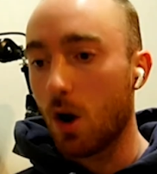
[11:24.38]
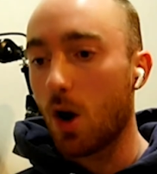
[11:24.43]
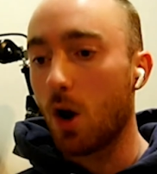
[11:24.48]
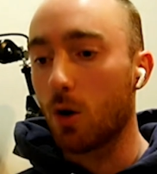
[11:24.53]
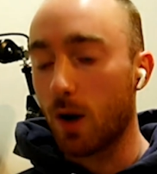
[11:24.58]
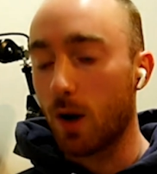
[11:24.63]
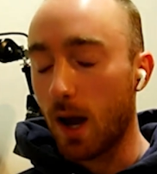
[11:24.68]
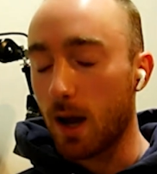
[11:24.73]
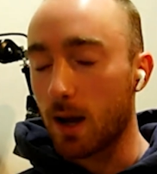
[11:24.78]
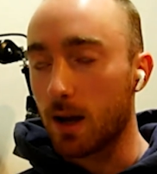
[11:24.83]

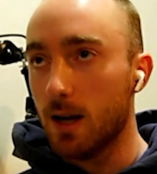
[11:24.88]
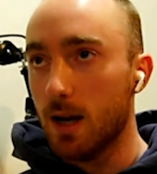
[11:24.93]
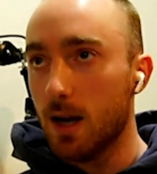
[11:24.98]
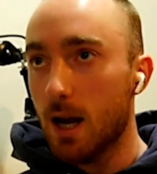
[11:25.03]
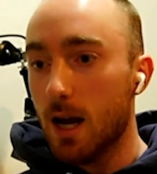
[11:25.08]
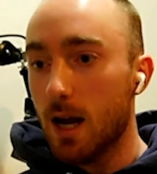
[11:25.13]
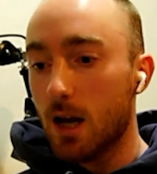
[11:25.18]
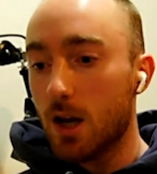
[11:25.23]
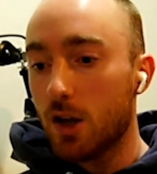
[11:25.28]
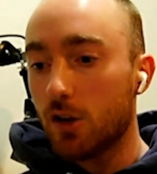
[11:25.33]
Okay,
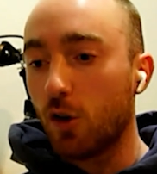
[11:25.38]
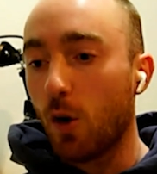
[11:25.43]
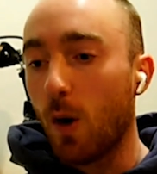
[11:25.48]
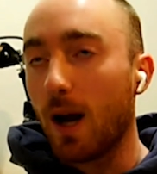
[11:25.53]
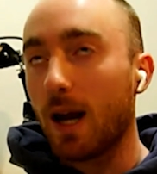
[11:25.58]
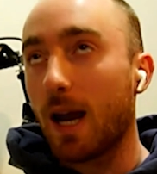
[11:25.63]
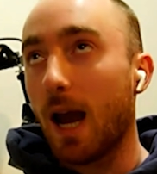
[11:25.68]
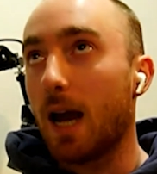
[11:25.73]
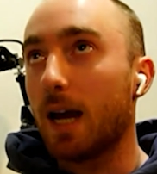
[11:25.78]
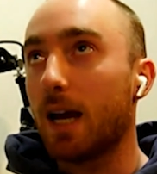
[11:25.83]
so
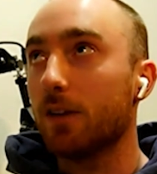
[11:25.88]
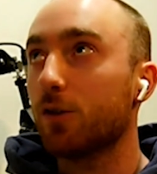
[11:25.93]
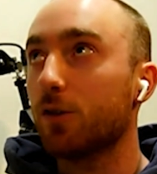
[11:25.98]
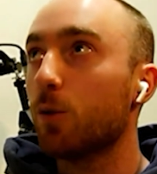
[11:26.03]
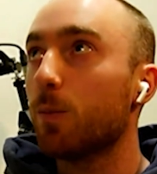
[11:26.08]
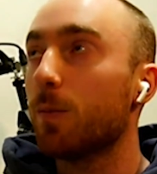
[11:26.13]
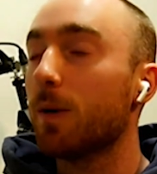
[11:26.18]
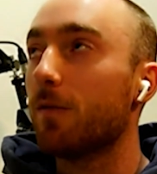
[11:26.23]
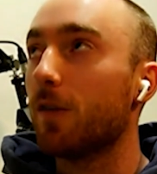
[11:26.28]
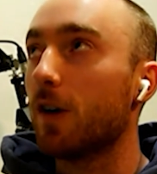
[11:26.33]
I guess it
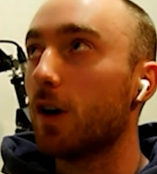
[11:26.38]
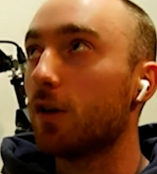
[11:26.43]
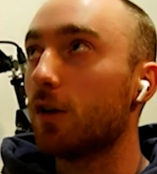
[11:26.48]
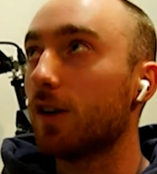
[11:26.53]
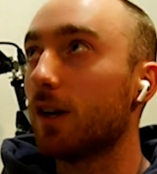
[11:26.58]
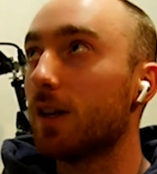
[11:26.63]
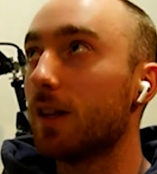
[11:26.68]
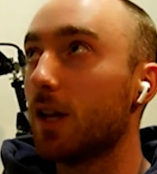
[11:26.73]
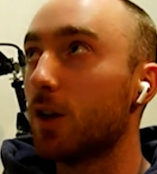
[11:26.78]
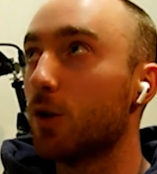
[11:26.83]
would be fair to
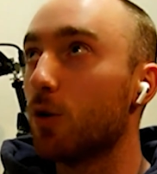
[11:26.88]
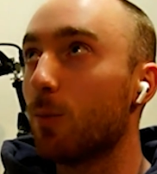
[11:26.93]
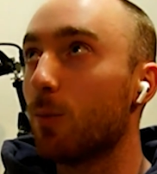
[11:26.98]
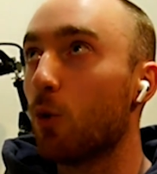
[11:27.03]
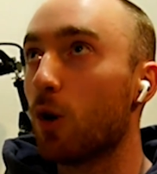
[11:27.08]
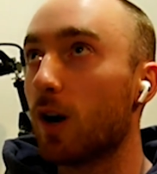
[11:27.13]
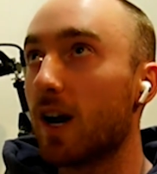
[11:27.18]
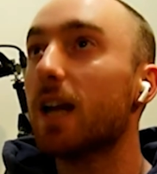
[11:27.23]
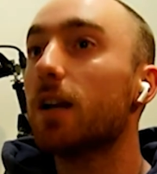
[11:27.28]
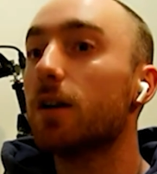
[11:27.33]
say that you were
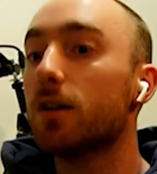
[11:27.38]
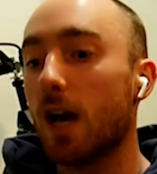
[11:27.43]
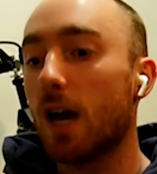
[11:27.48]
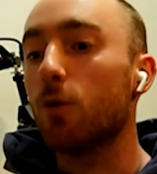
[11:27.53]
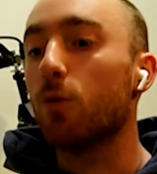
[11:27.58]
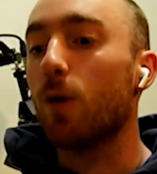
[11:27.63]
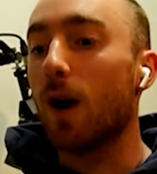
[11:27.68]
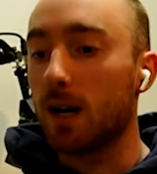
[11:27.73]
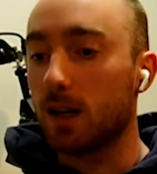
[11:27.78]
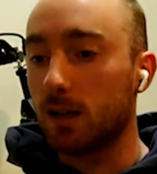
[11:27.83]
more
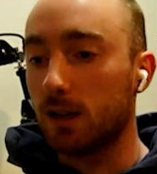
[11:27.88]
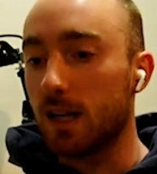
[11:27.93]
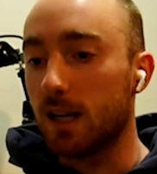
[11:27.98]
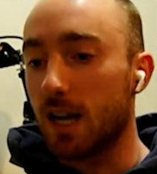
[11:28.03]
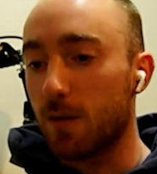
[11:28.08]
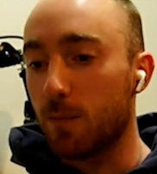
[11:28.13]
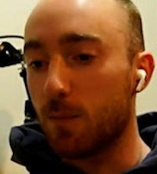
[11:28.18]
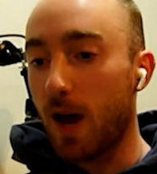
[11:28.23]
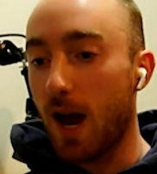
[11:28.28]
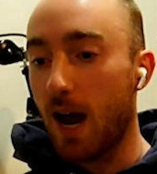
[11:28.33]
indirectly
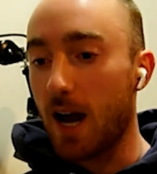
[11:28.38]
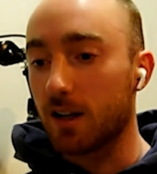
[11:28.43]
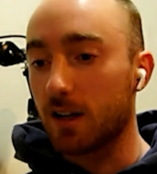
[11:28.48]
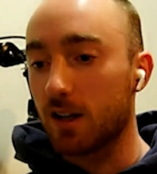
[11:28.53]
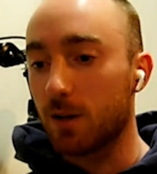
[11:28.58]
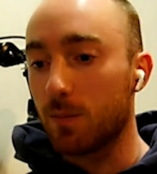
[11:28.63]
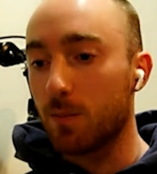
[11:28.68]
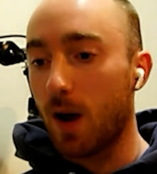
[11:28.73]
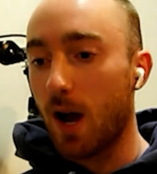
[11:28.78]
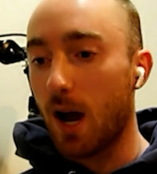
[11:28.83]

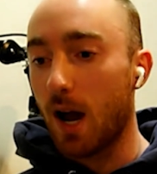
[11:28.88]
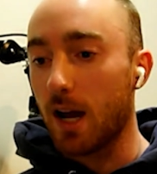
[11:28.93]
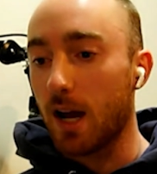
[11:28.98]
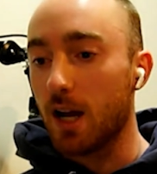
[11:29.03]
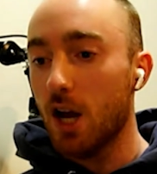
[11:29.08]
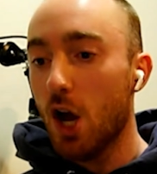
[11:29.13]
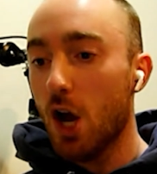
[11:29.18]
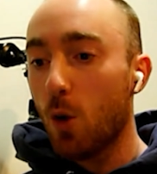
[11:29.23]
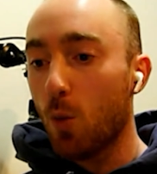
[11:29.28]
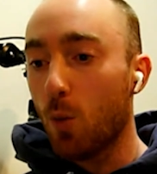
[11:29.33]
impacted by
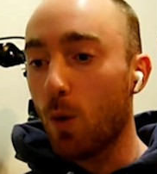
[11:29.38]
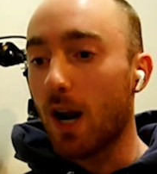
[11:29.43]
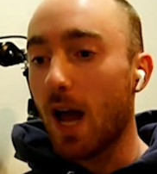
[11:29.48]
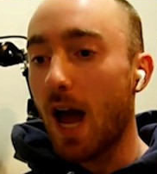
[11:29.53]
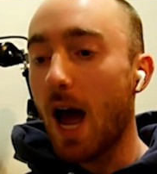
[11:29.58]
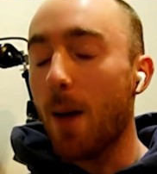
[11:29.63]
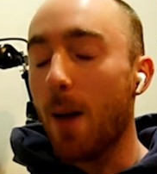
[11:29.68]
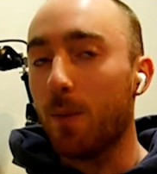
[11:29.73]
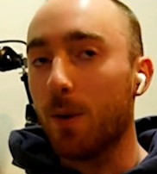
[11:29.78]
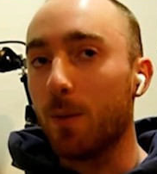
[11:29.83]
what
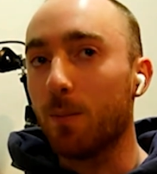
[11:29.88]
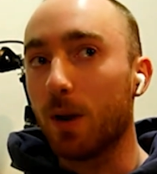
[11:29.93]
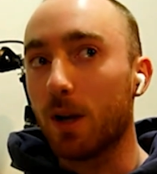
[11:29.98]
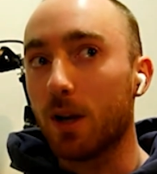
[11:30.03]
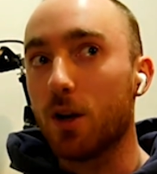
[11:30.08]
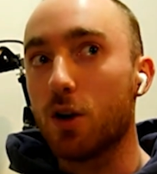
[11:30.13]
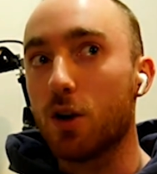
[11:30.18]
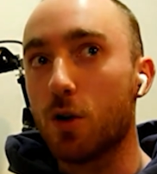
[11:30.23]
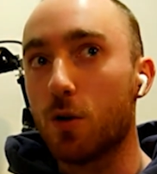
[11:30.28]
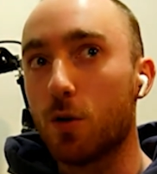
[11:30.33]
happened,
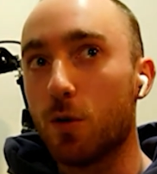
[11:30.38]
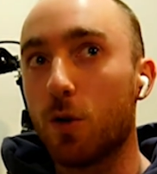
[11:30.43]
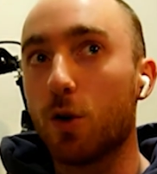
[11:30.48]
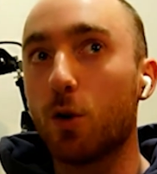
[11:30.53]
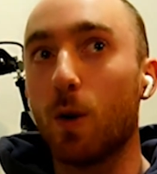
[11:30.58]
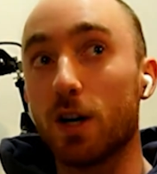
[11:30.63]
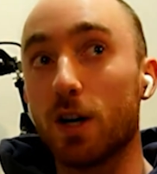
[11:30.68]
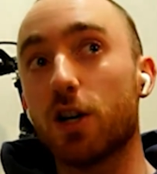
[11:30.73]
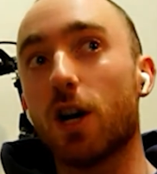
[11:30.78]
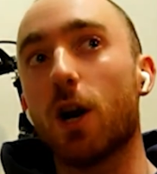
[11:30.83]
but
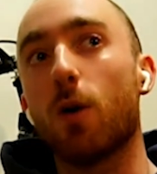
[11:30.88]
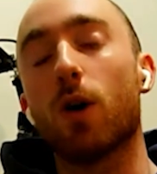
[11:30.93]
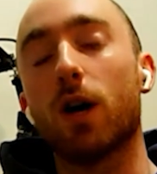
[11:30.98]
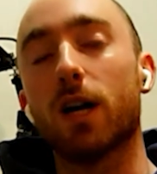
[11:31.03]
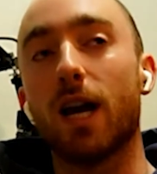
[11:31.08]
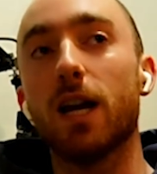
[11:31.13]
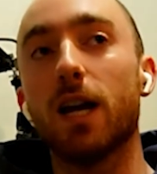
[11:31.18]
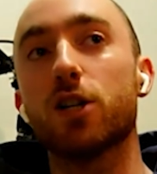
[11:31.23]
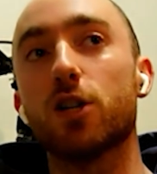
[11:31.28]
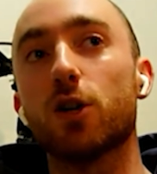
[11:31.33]
the question I want
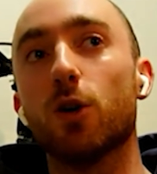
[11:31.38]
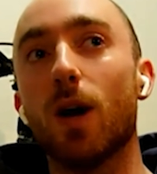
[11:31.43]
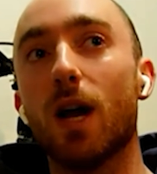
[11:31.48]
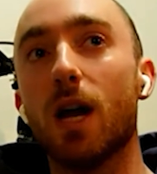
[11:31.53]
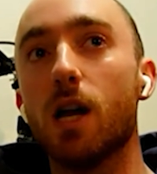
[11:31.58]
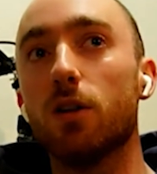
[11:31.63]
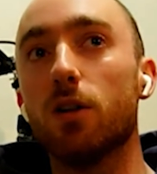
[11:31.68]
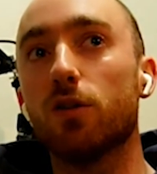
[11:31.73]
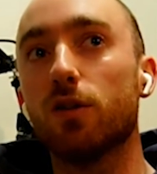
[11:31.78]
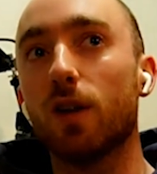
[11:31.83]
to get to
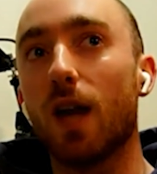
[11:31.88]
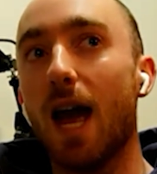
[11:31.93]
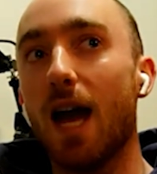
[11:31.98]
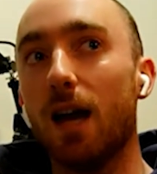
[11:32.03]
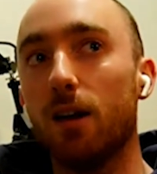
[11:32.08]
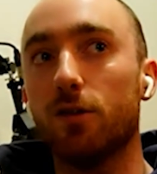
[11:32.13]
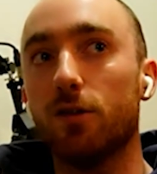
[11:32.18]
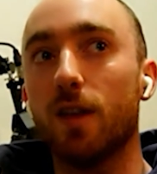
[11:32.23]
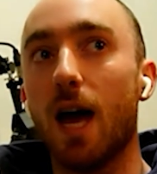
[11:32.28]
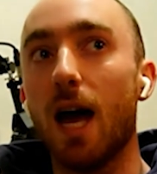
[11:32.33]
is,
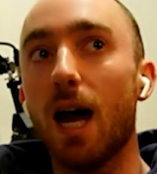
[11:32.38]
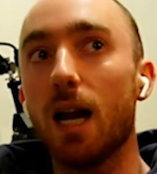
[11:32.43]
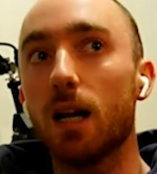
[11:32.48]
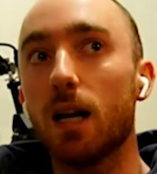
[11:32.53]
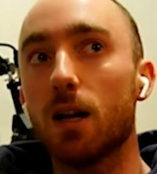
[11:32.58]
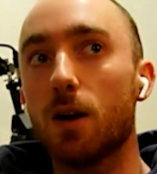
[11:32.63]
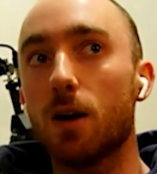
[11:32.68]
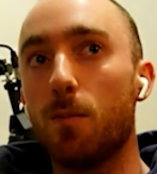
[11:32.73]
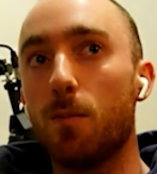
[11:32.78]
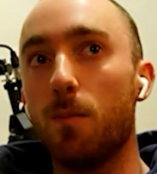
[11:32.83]
has that